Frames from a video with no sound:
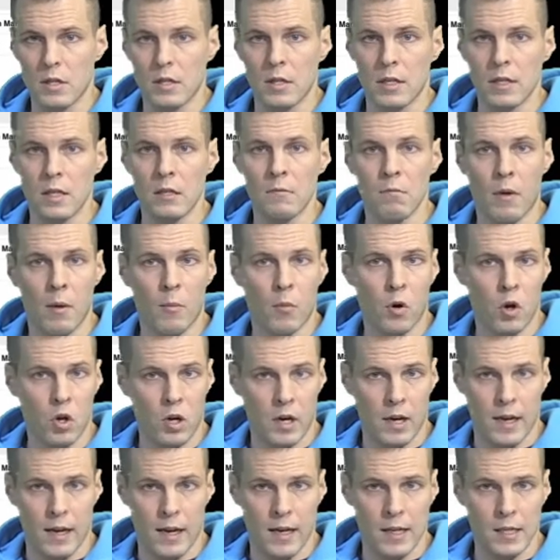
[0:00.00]
This is my
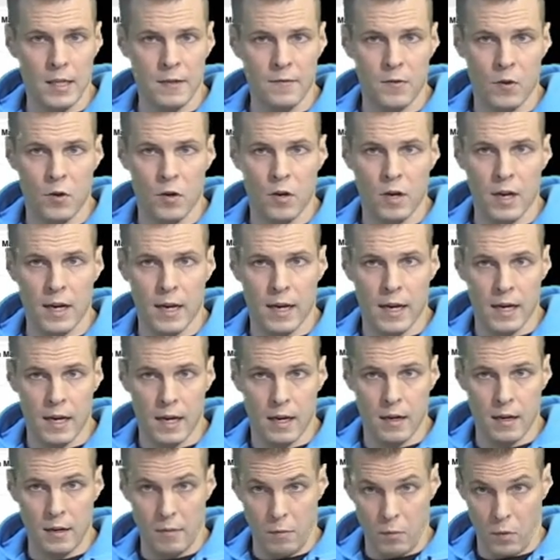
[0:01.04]
model answer,
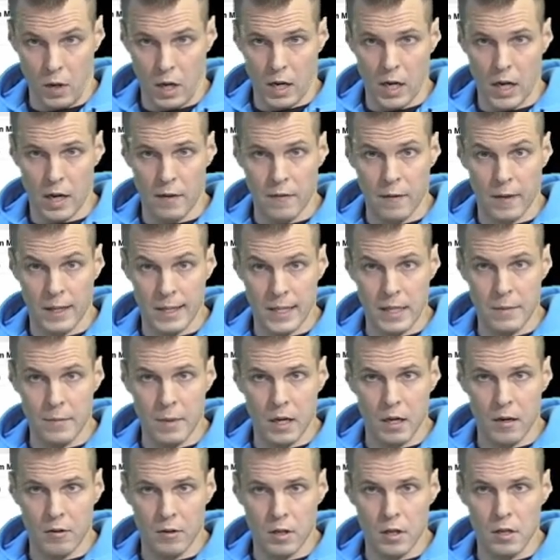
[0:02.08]
and I have a
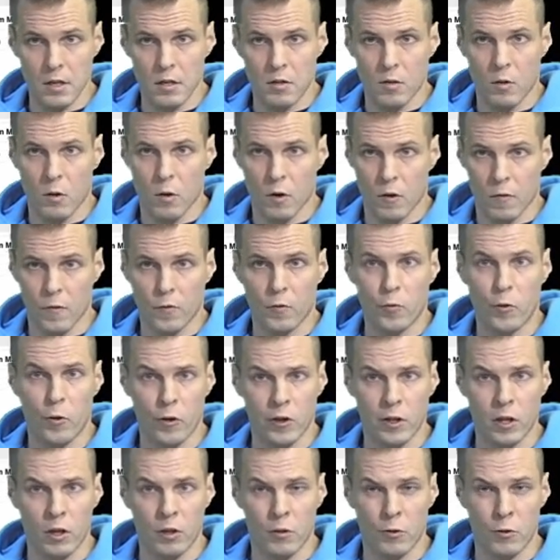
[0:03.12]
similarity score of
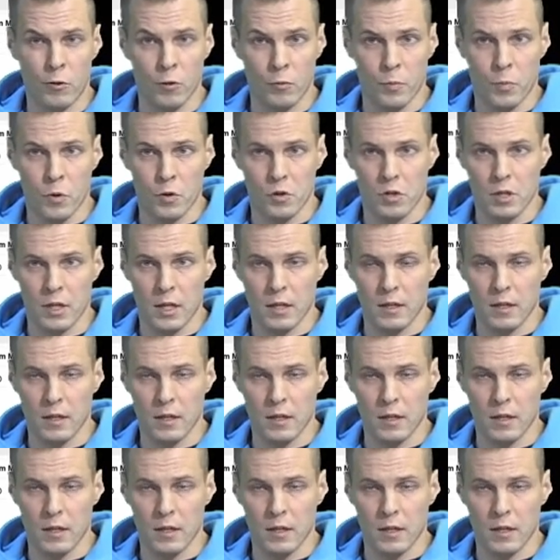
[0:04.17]
32%.